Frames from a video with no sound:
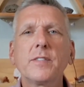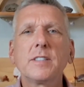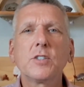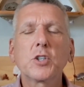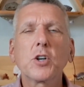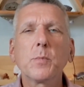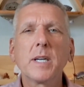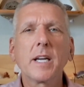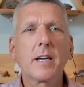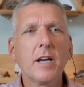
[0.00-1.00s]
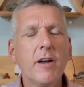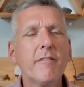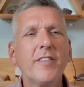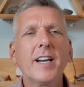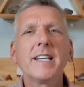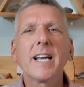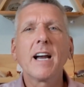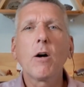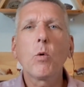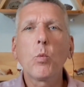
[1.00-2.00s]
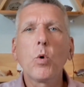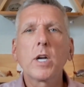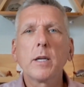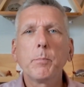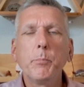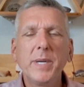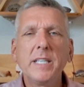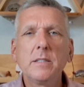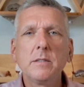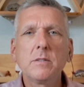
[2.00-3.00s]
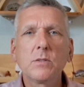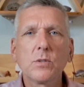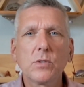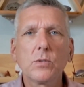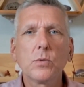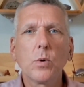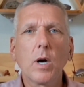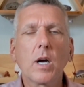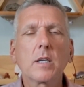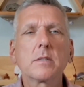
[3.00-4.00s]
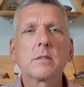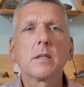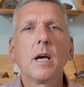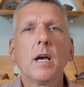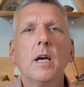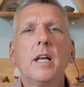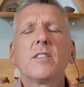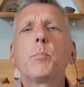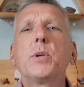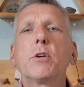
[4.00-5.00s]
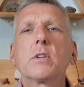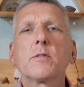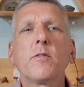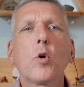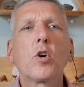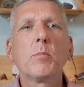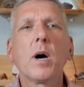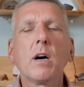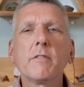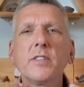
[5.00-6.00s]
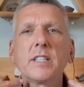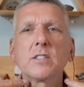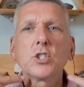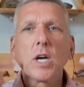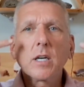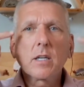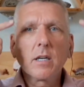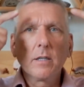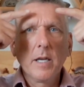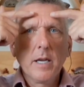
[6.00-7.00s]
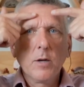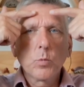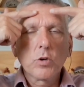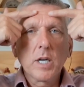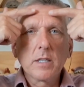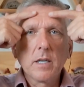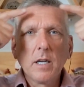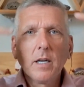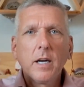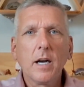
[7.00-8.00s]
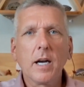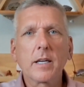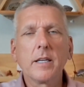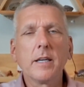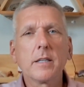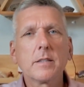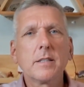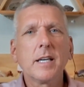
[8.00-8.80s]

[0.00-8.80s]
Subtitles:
determining, finding out what it means to us, the purest form of this chakra. And we're on Agnya,